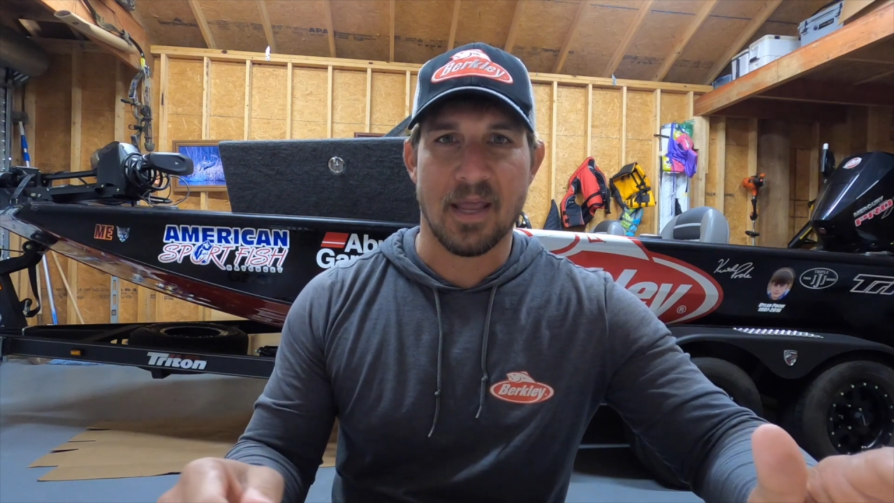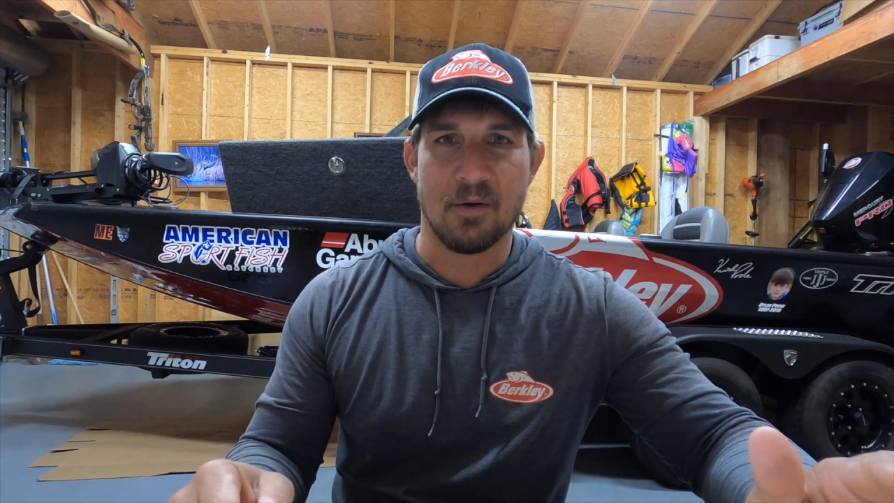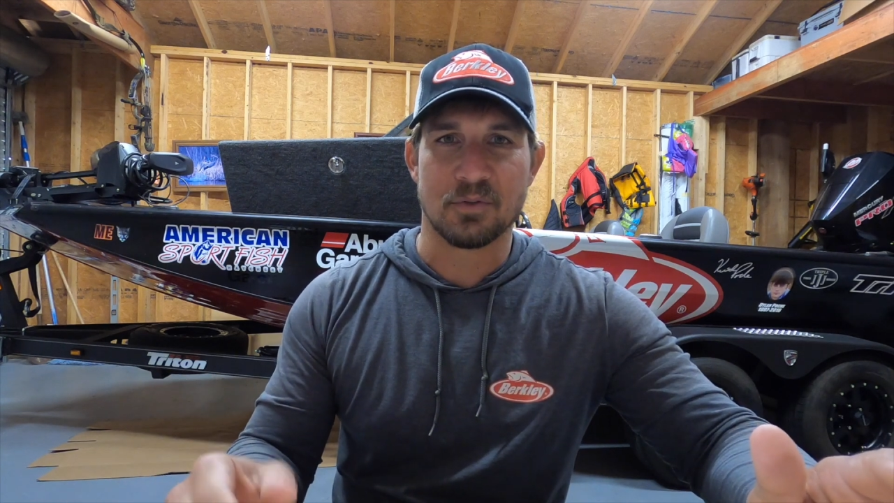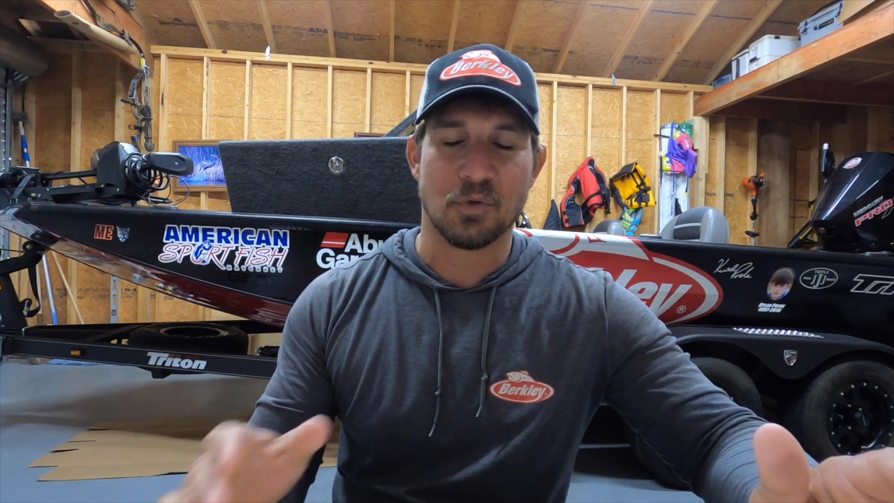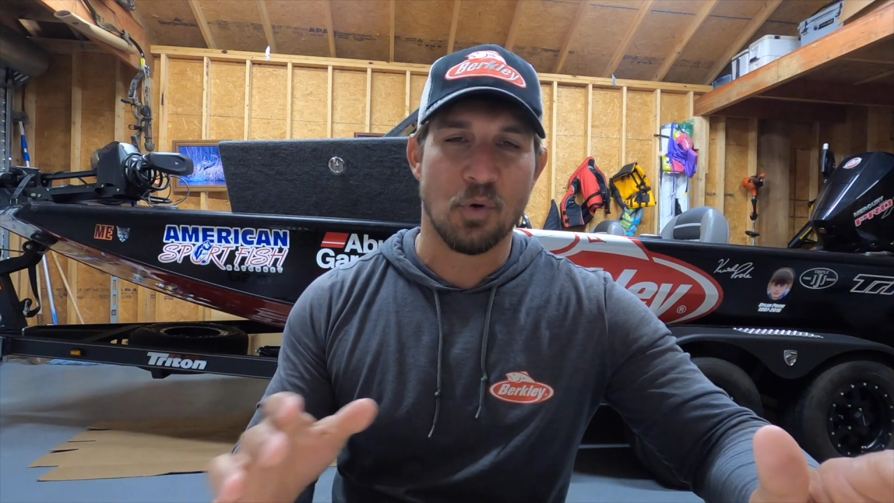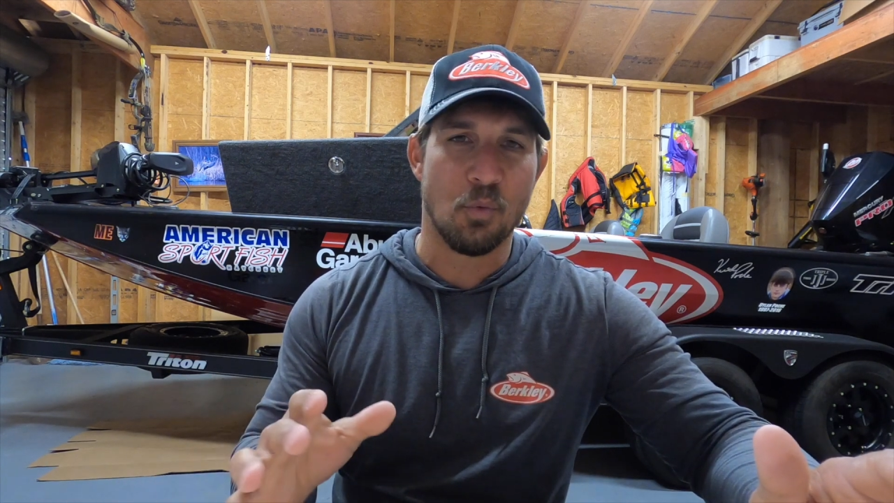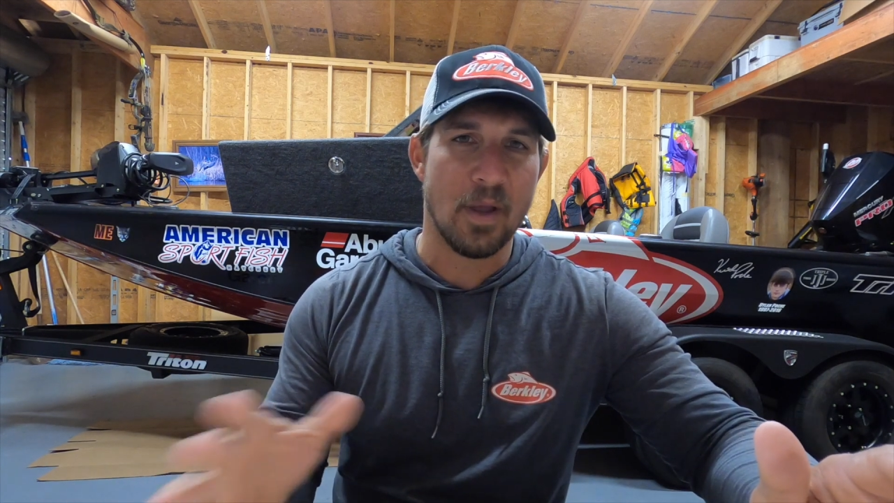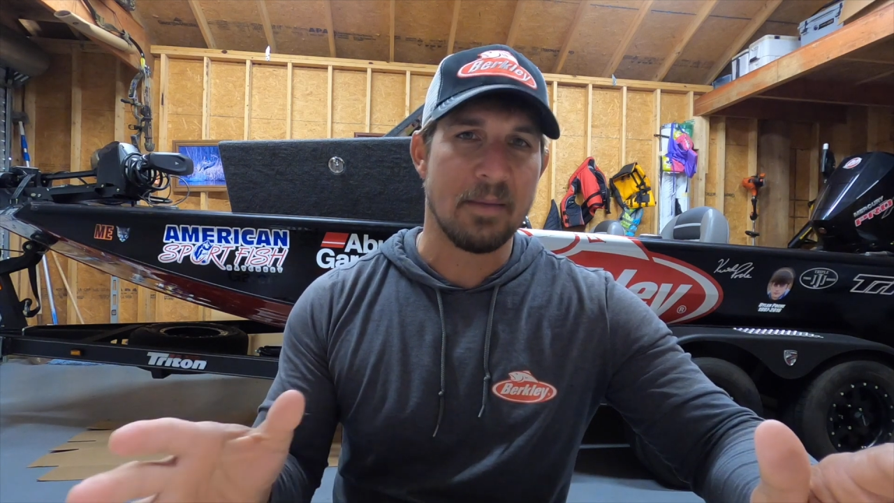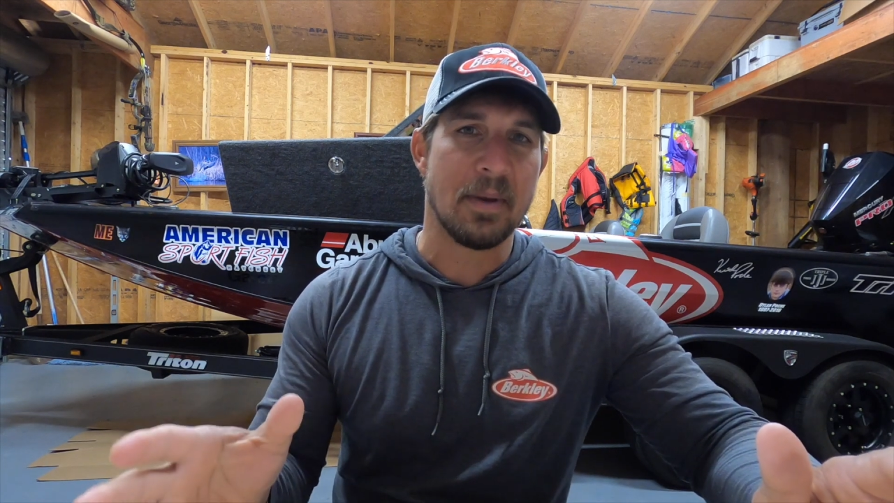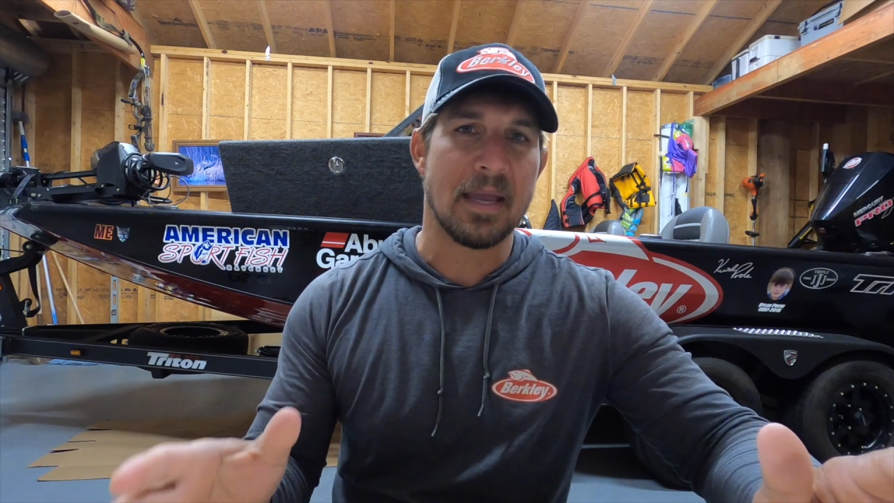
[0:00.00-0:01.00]
I was going
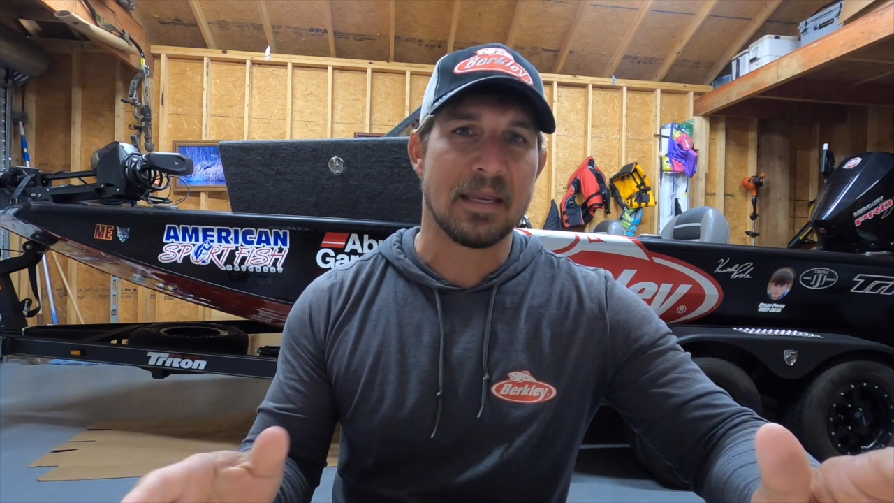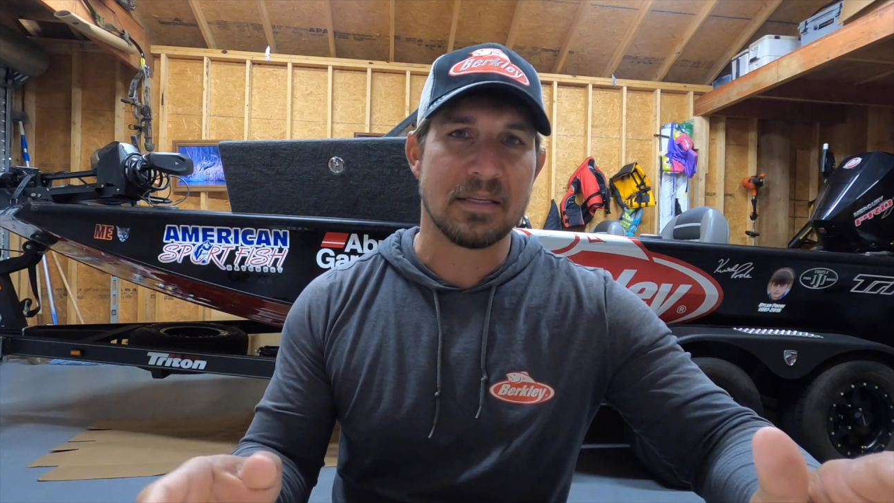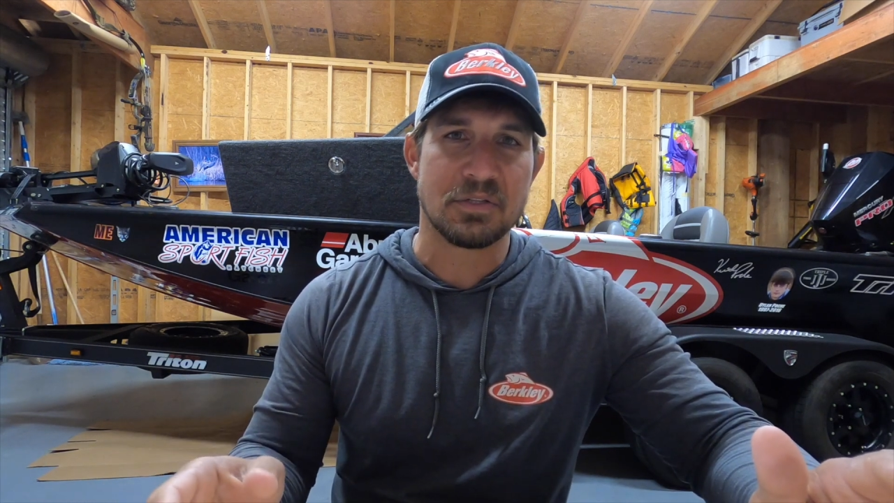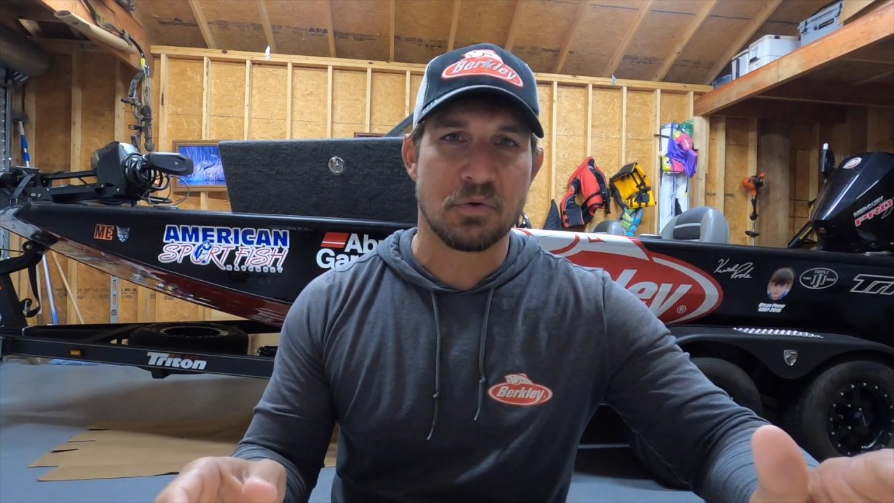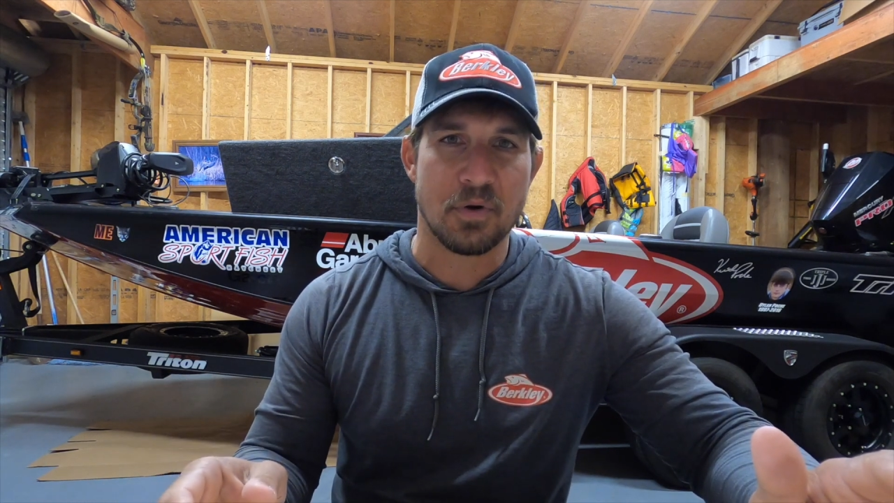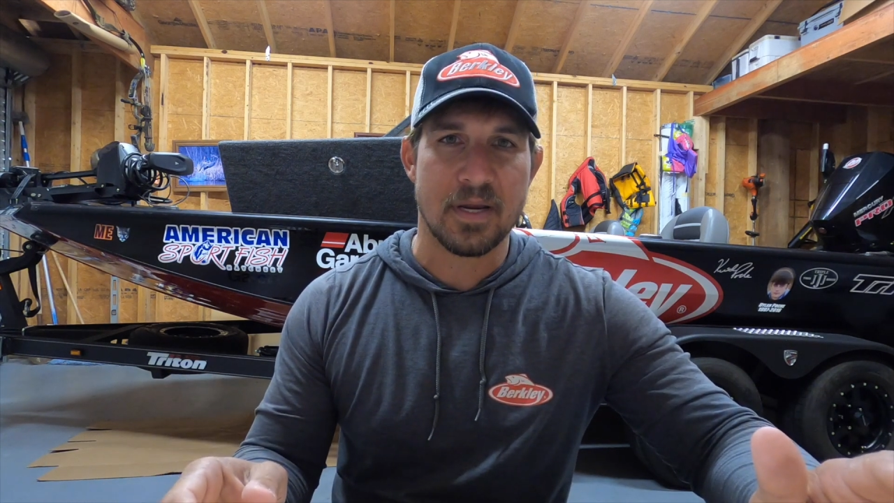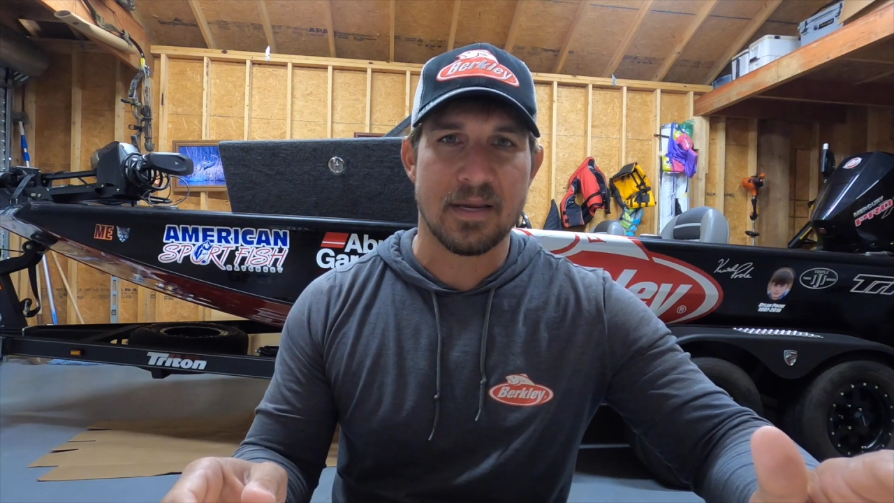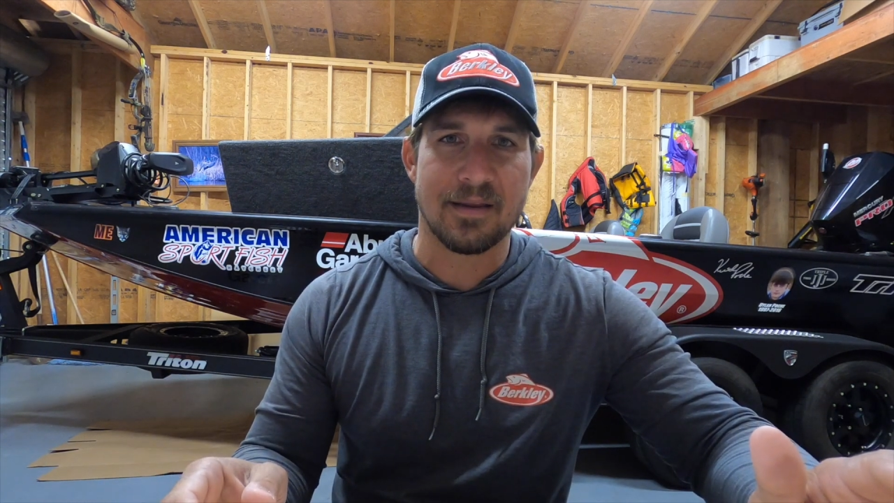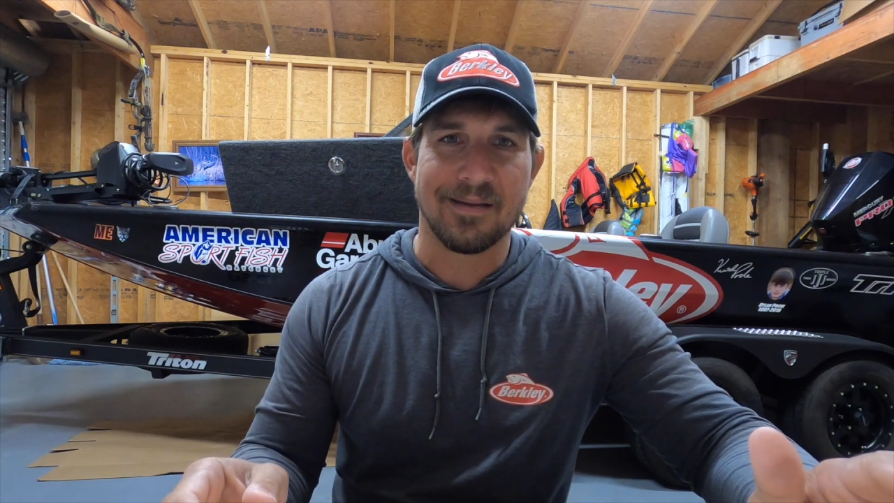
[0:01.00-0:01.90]
way back in this creek.